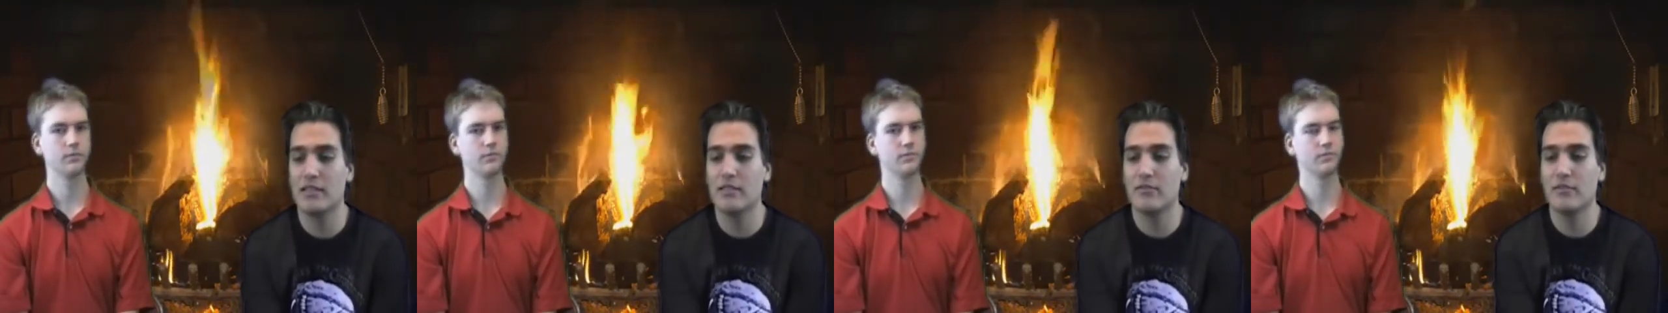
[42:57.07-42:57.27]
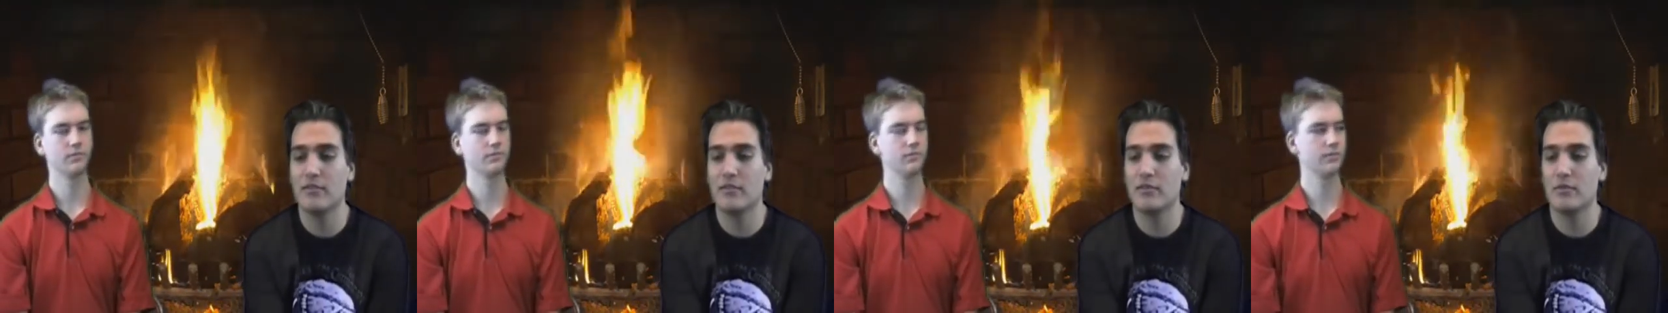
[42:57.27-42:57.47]

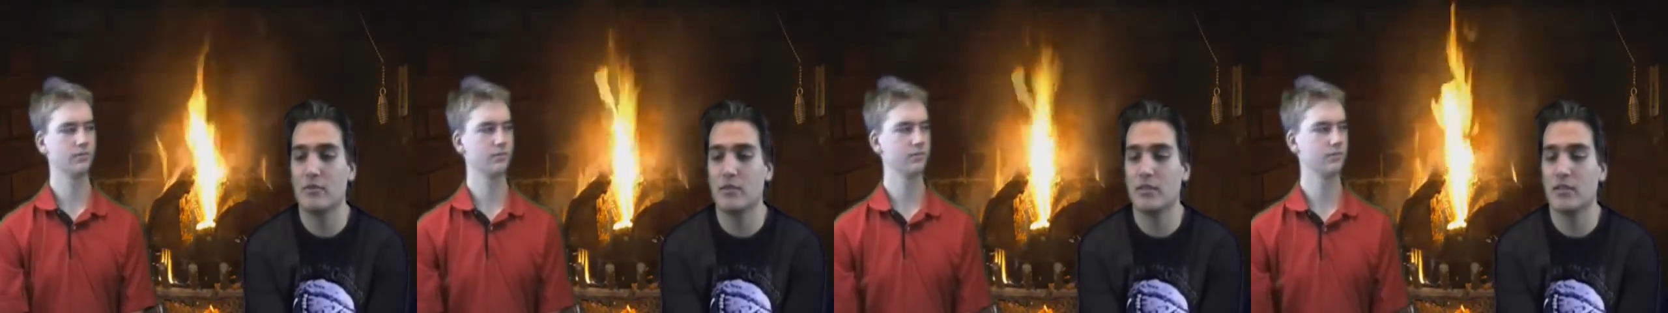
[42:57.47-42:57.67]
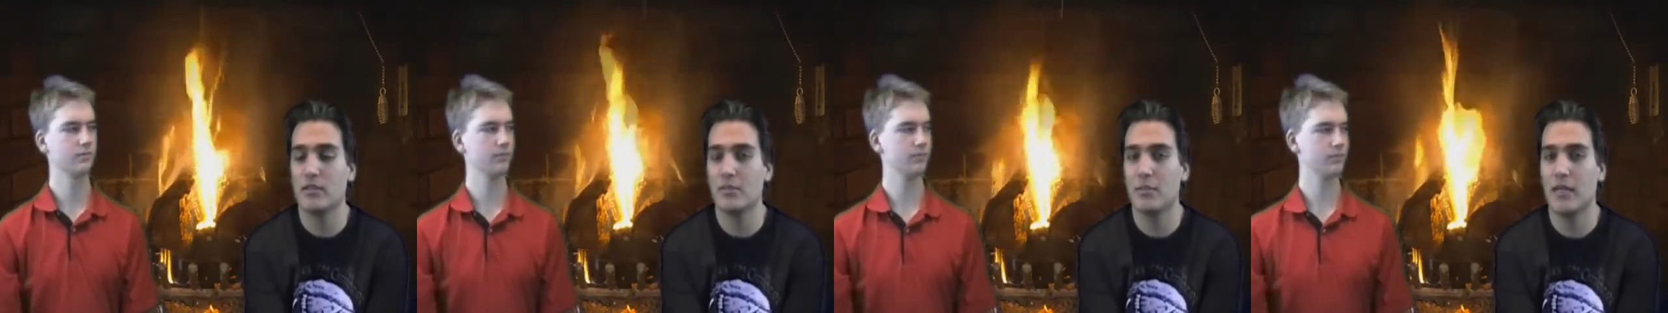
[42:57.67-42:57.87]
Speaker 1: given to
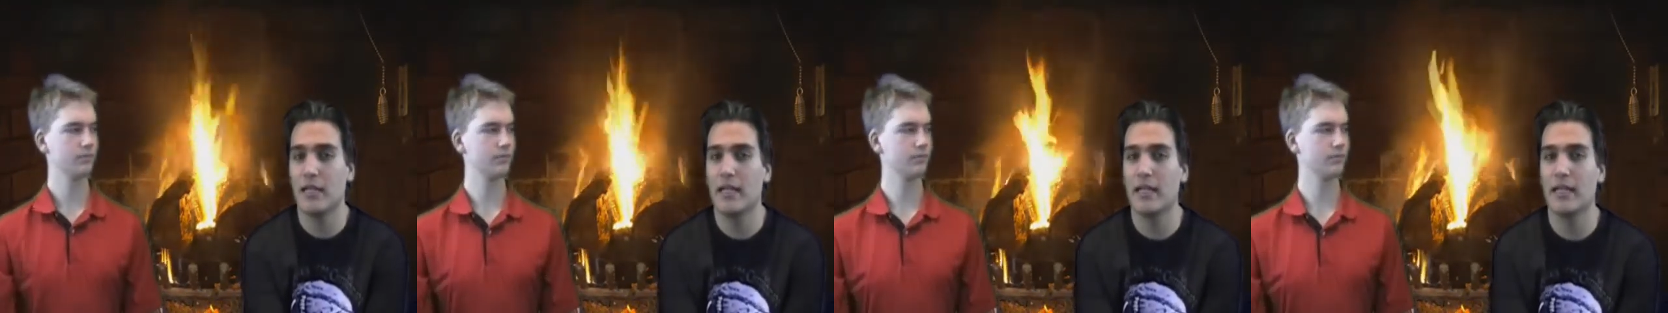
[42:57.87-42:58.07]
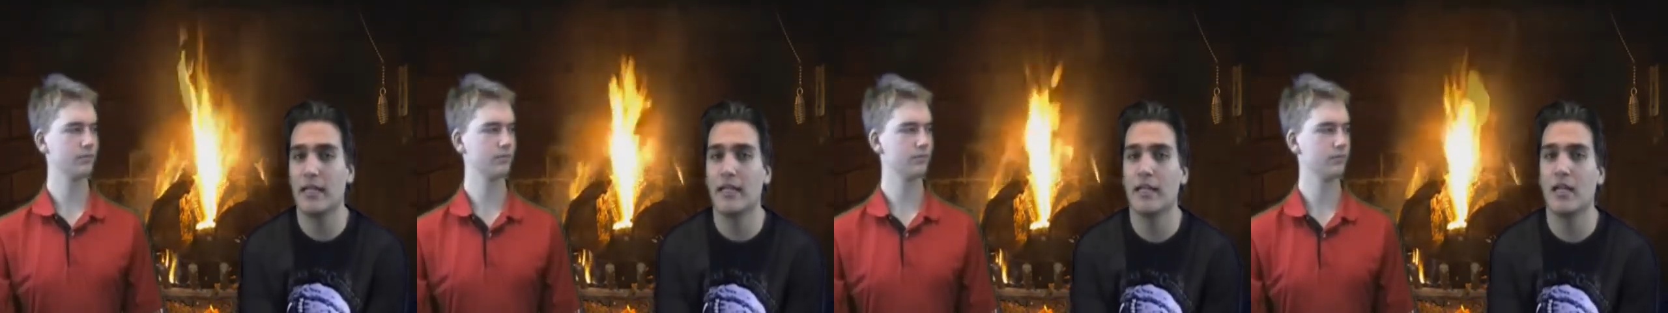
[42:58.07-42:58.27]
us
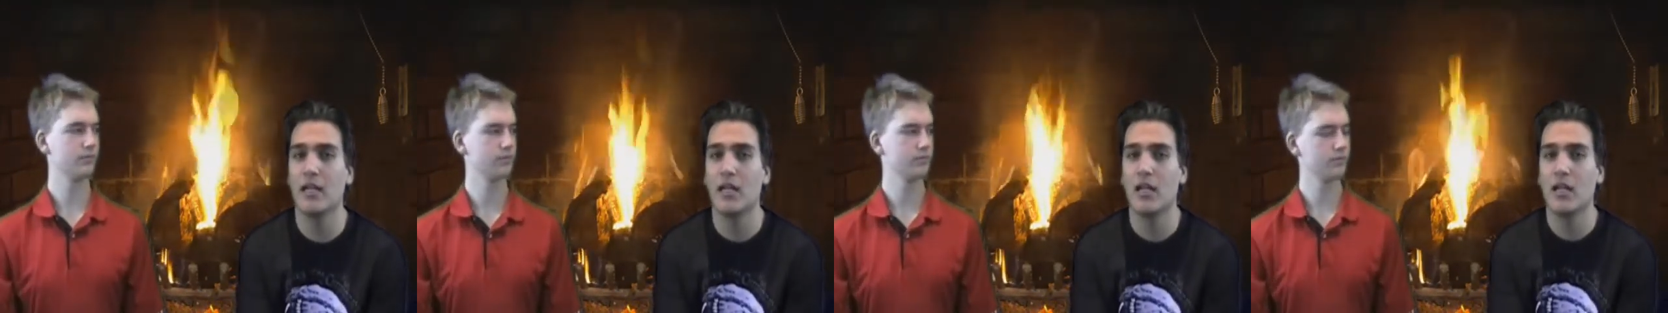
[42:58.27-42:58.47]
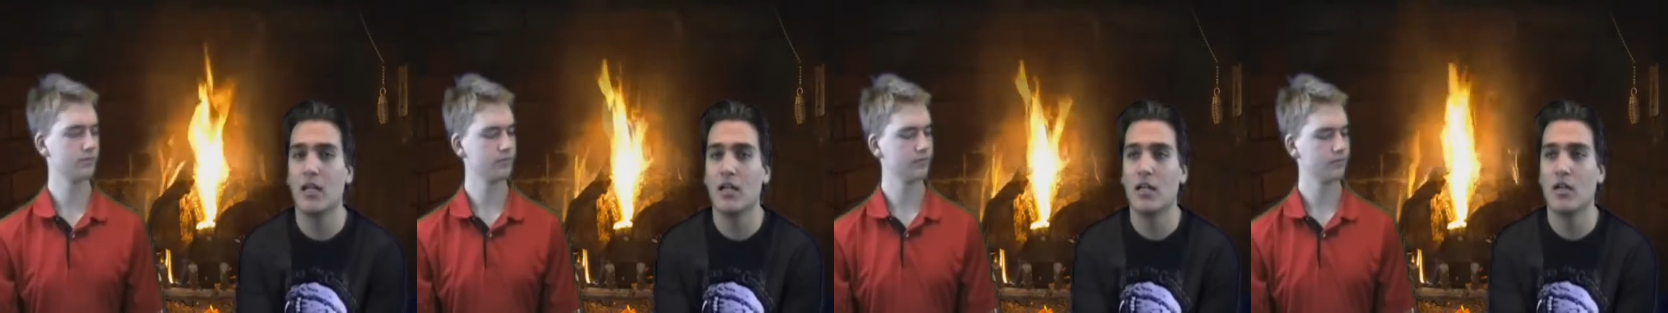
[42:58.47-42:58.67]
by
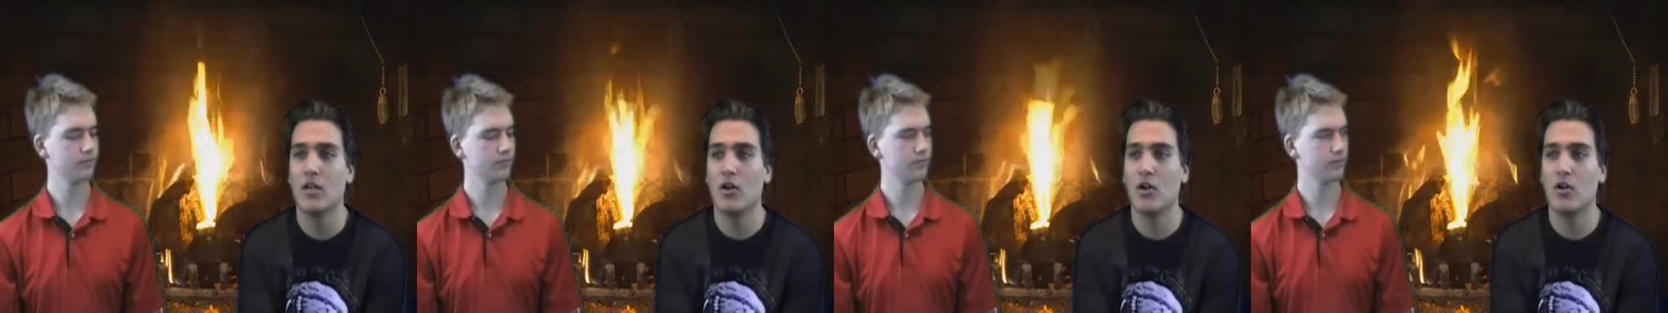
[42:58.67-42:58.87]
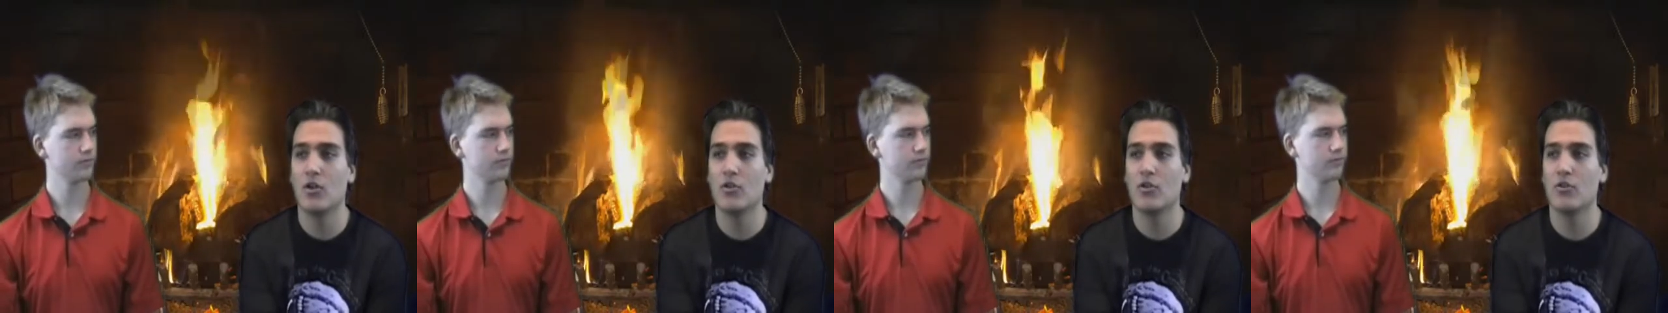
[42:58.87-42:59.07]

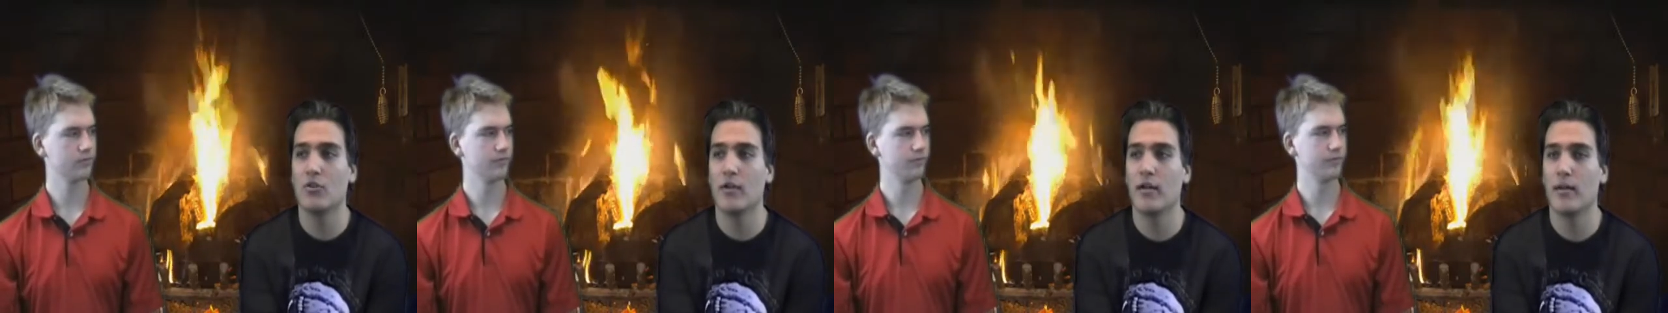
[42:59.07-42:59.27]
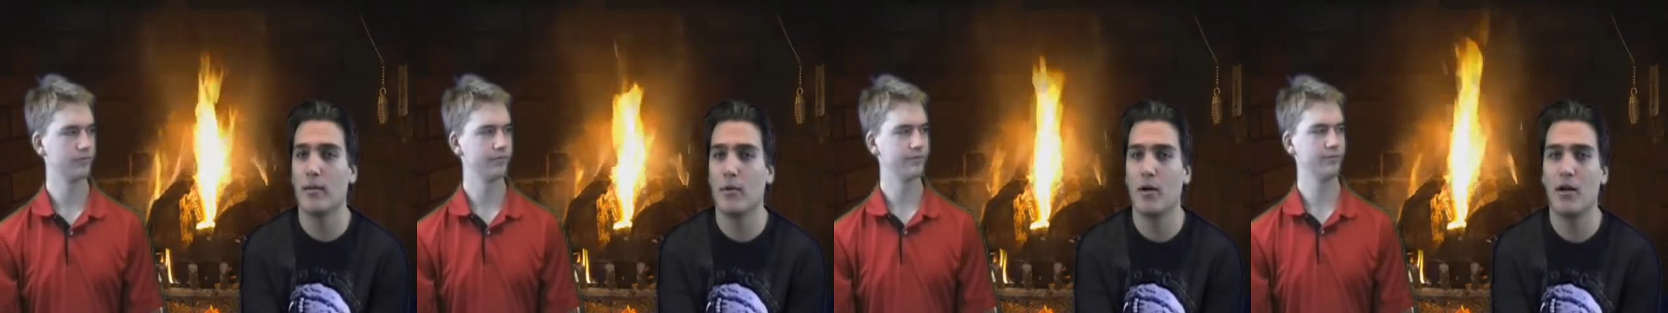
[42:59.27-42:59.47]
our
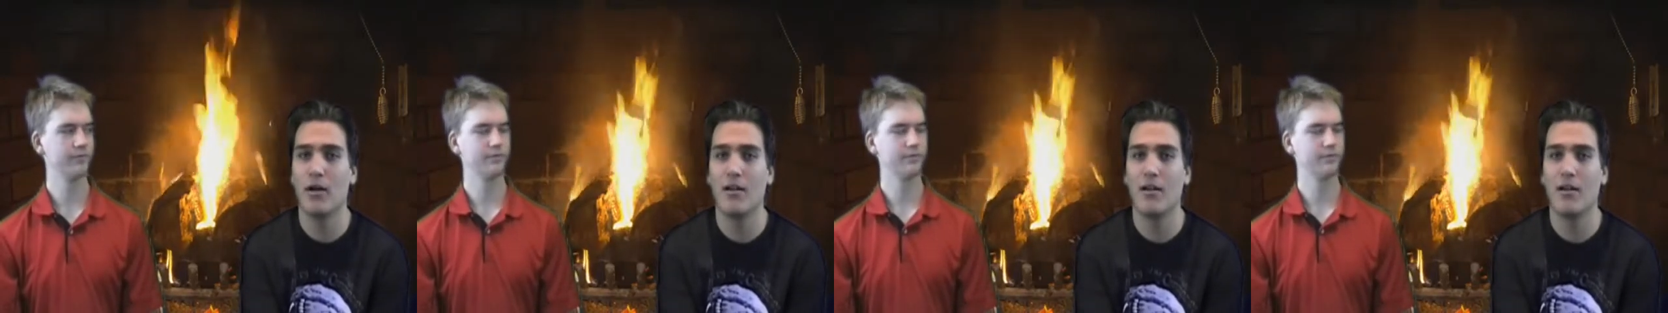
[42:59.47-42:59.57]
grandma.